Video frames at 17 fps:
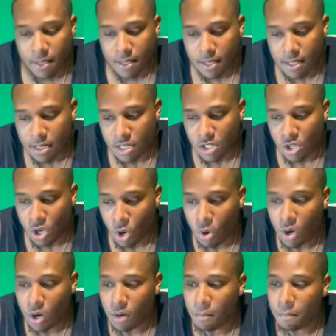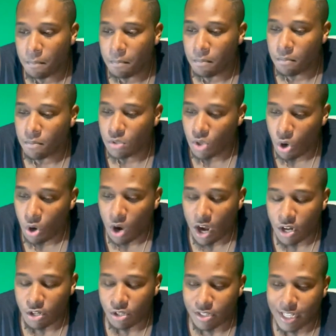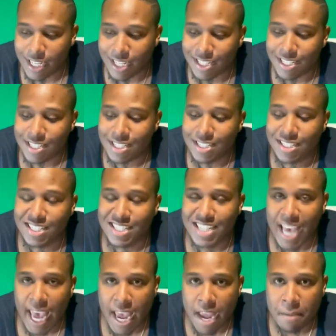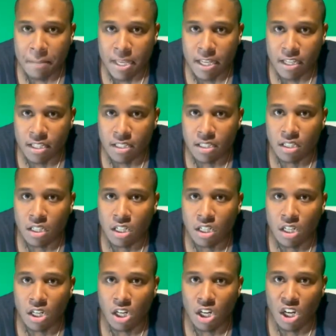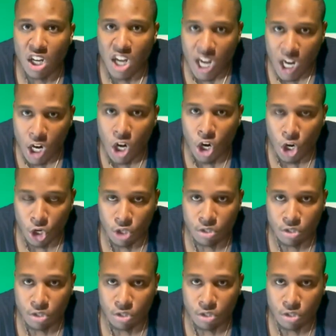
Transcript: No, no other than Damian Lillard,